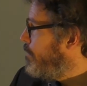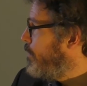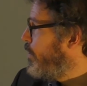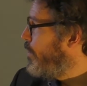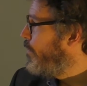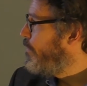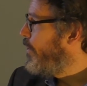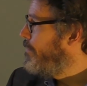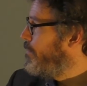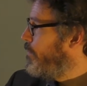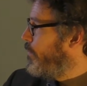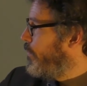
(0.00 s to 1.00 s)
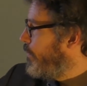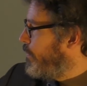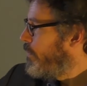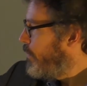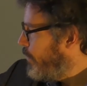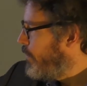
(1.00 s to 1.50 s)
both of them,
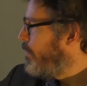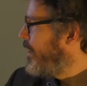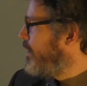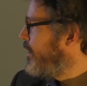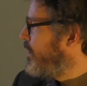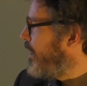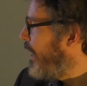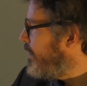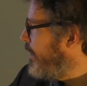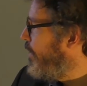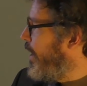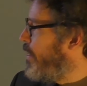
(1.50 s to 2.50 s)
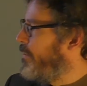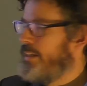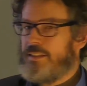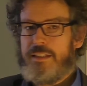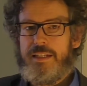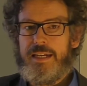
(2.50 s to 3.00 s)
the one is insulting, the other one
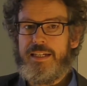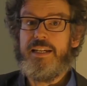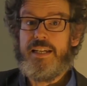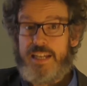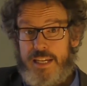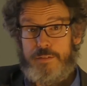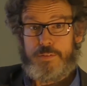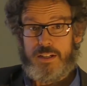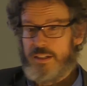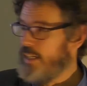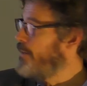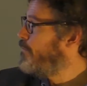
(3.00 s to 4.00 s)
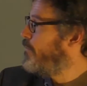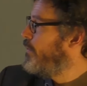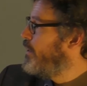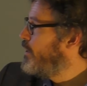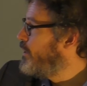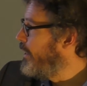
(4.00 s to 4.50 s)
is attacking. Even
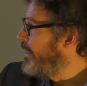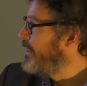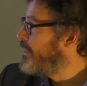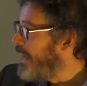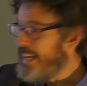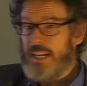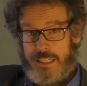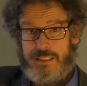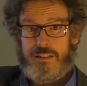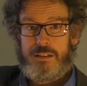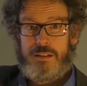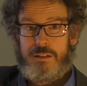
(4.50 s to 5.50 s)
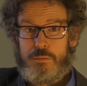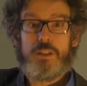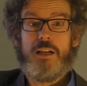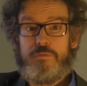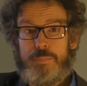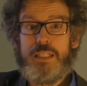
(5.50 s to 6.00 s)
if staying silent
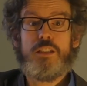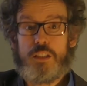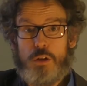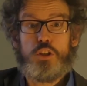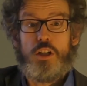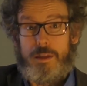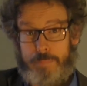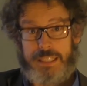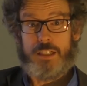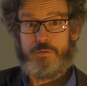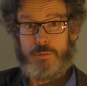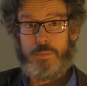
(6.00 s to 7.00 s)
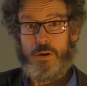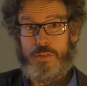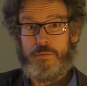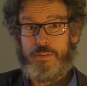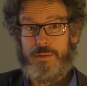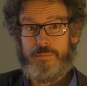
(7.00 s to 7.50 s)
would have been socially better for
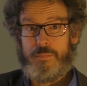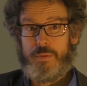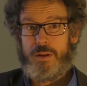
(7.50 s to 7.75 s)
both of them.